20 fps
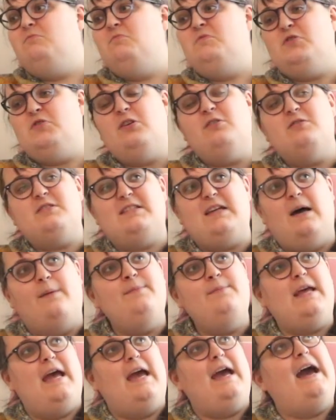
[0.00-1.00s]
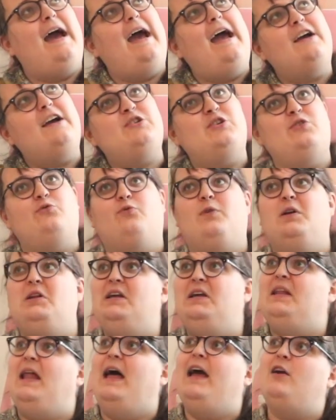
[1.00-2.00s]
Sure, someday. I actually
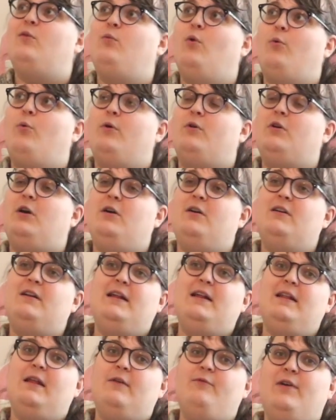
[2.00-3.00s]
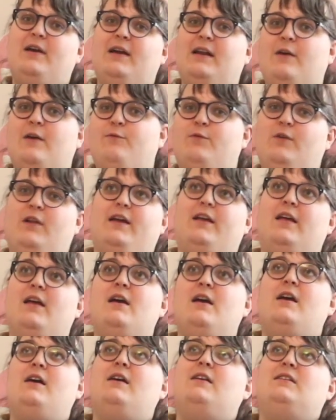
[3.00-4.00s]
really like where we're currently living. I feel like
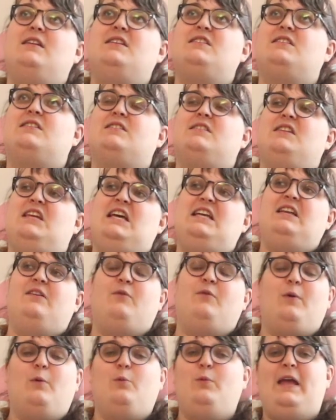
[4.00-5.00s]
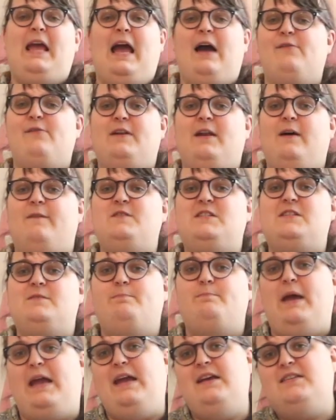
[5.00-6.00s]
we have enough
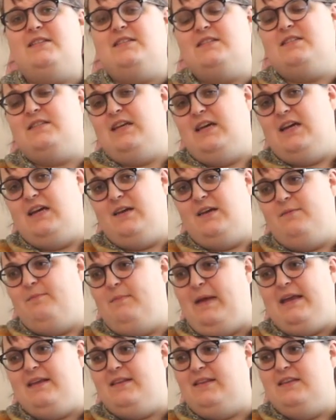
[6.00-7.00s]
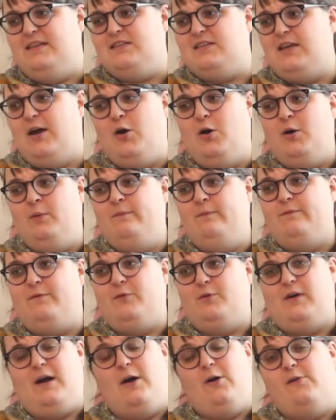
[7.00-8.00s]
space to make this home
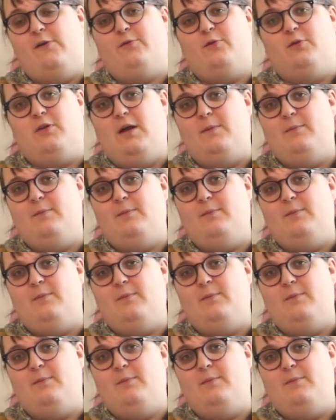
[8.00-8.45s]
for however